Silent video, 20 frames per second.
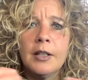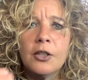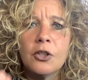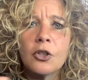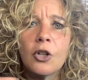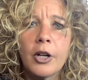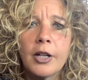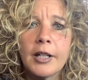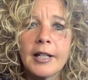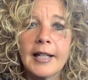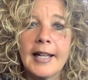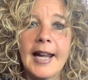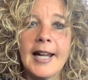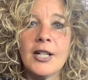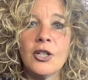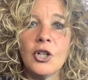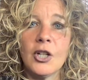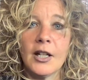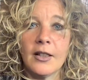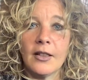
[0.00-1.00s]
start
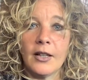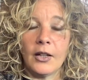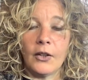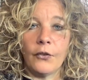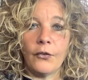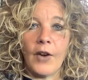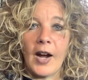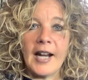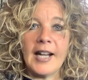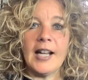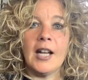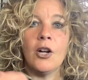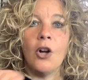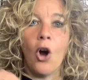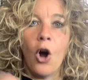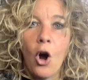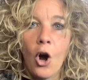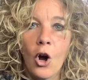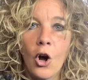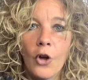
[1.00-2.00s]
engaging in this fight
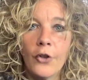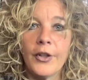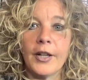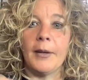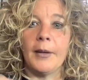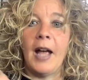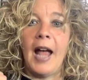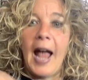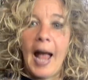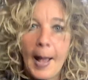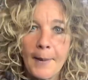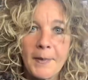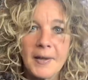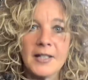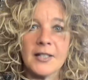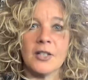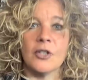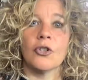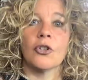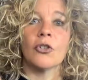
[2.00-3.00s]
and all that
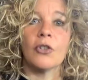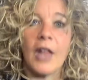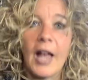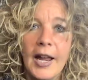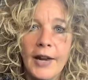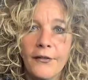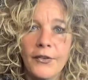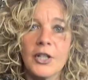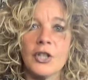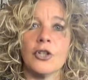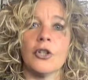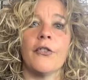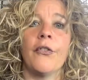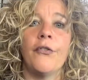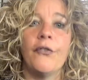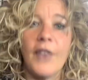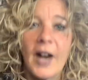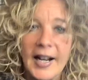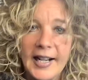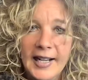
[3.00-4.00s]
happens in your life is you're
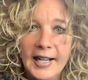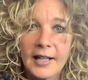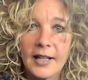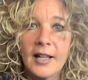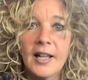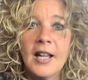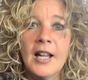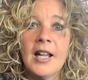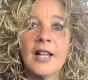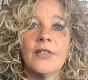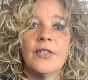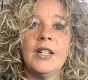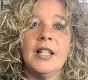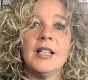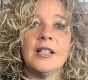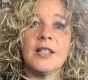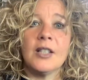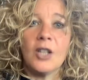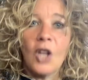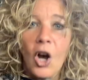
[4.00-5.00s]
fighting
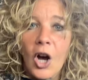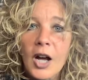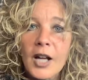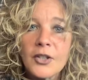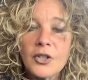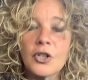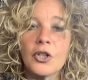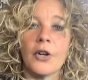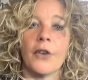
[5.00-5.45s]
these thoughts,